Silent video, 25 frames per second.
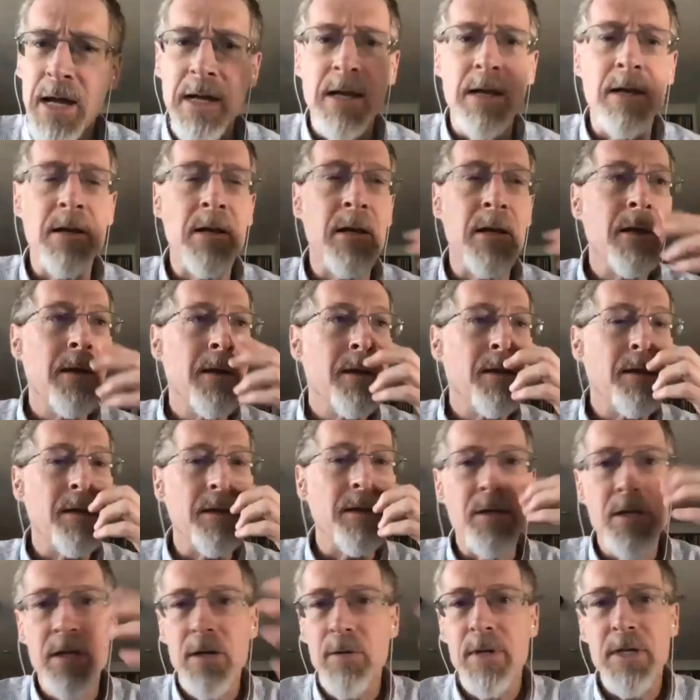and the
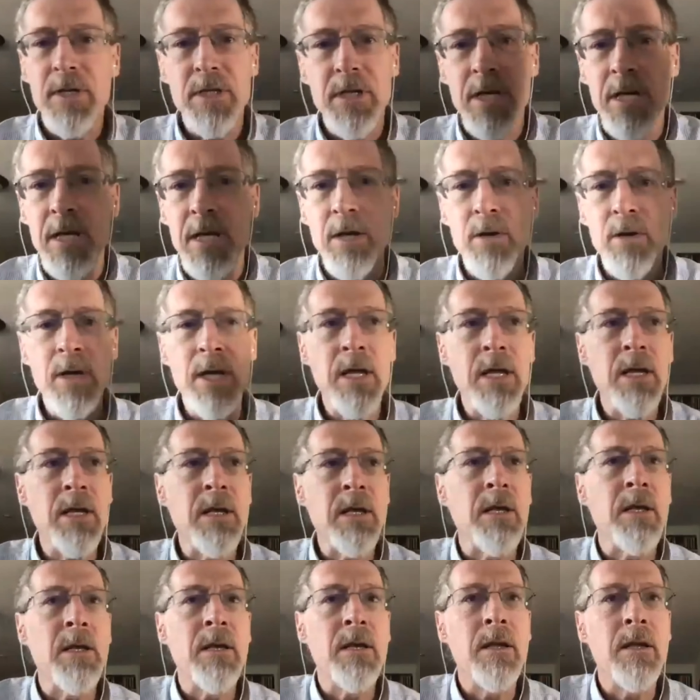geoengineering.